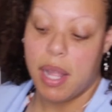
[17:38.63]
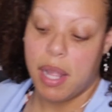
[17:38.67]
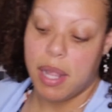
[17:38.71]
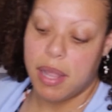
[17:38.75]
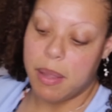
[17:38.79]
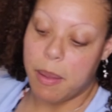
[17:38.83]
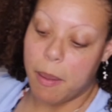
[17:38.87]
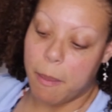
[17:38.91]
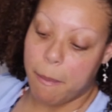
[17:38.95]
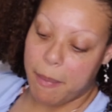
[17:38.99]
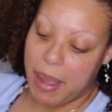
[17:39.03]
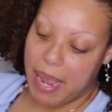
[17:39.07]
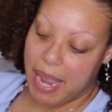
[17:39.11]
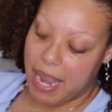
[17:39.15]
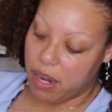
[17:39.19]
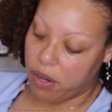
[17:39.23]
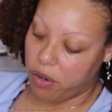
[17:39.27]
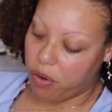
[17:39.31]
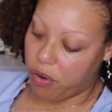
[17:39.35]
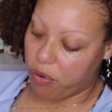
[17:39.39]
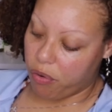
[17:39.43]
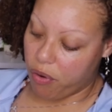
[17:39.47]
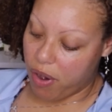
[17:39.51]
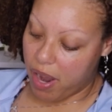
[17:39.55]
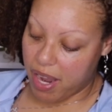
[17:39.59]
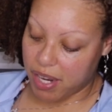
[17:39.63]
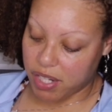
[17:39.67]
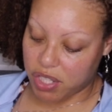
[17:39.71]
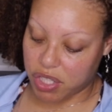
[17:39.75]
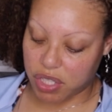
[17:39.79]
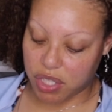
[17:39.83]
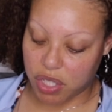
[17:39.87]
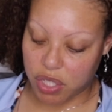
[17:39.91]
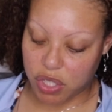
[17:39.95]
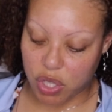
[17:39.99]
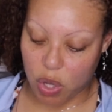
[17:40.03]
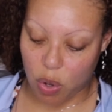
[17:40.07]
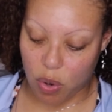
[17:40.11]
the Mane
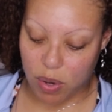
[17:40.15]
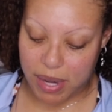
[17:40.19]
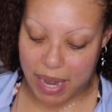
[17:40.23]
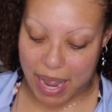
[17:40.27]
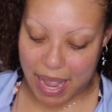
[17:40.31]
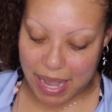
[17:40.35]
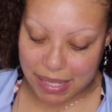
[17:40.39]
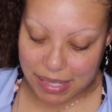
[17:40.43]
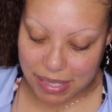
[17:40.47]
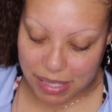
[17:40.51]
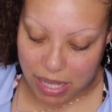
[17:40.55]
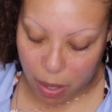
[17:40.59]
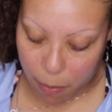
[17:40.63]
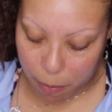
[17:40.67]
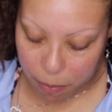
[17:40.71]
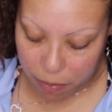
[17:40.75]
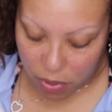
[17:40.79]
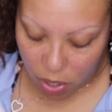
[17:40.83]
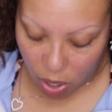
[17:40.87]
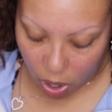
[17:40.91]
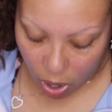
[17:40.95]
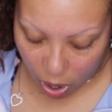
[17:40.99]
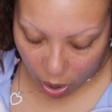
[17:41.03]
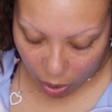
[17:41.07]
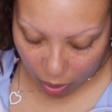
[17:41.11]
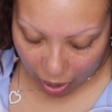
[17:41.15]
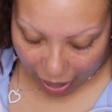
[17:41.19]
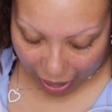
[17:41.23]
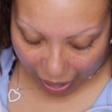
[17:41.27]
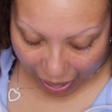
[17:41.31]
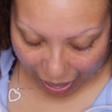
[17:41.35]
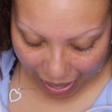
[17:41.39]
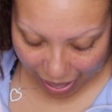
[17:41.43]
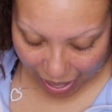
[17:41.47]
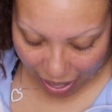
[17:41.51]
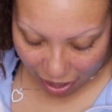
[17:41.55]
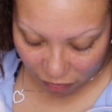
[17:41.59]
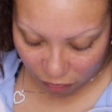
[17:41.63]
Krush so next up y'all
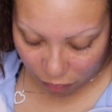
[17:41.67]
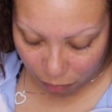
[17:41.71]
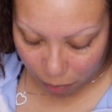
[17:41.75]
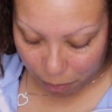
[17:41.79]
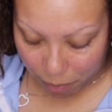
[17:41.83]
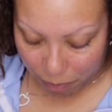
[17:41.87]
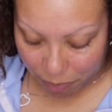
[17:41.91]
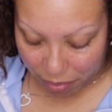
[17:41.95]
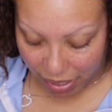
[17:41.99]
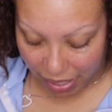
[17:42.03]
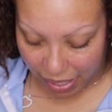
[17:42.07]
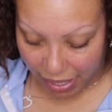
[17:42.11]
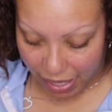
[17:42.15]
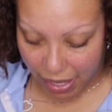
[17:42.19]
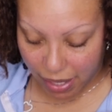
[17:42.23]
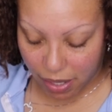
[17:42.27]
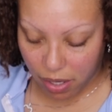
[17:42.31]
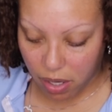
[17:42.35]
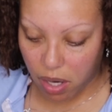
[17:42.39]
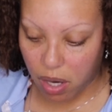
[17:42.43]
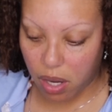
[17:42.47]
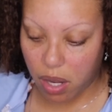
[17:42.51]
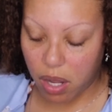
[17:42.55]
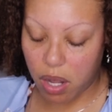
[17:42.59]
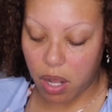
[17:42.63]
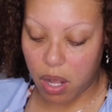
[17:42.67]
i have been